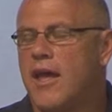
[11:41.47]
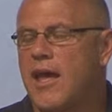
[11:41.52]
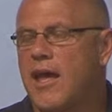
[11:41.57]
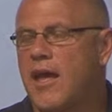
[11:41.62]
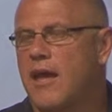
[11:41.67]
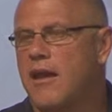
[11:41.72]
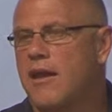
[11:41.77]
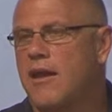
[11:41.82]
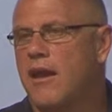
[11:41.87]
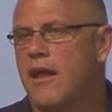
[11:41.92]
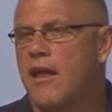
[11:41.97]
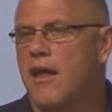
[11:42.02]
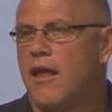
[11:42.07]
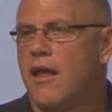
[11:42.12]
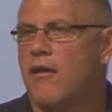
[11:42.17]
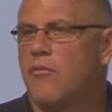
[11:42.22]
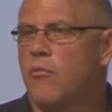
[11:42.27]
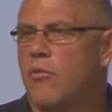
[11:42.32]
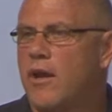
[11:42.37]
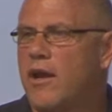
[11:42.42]
And
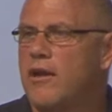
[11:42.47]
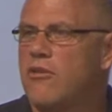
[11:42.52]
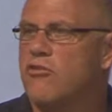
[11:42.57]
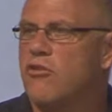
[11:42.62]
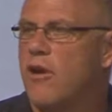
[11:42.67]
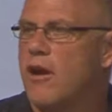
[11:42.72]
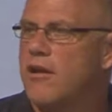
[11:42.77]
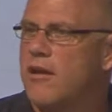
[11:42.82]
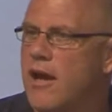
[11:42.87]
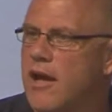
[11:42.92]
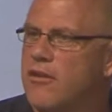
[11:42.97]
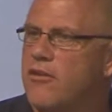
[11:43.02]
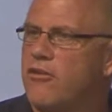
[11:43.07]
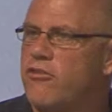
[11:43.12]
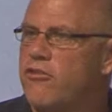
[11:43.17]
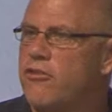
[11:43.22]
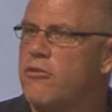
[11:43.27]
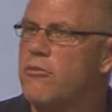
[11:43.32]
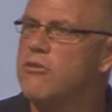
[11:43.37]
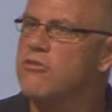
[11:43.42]
what I try not to
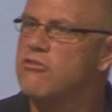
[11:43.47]
do